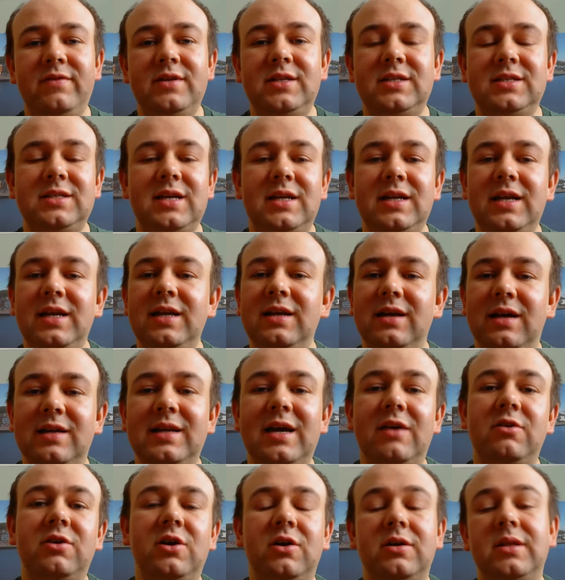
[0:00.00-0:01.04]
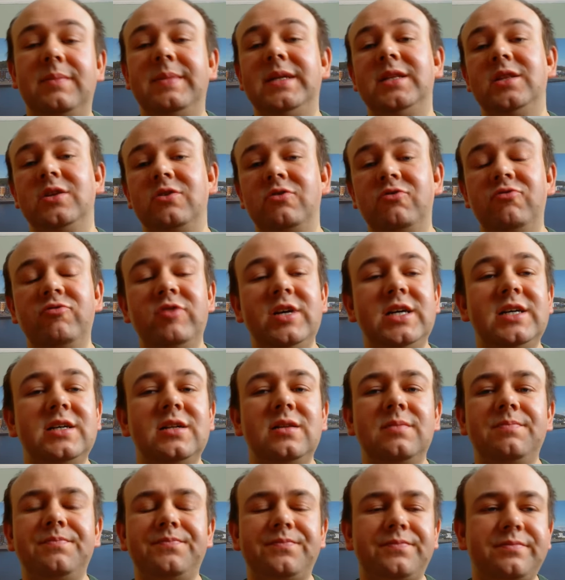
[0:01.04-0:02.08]
if it's sunny, I now cook them in the
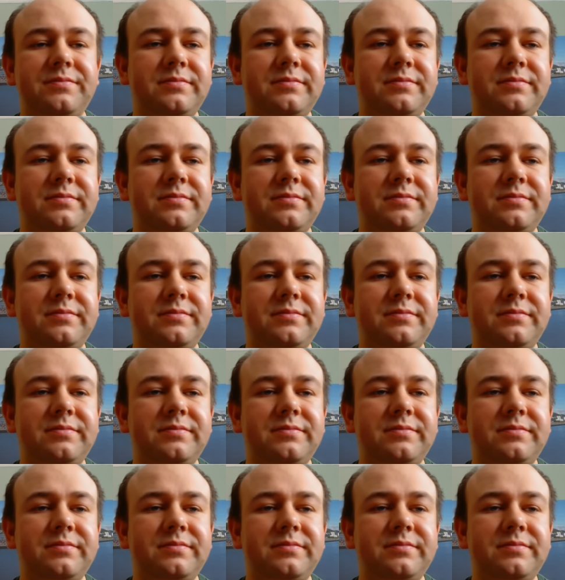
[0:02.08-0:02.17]
grill.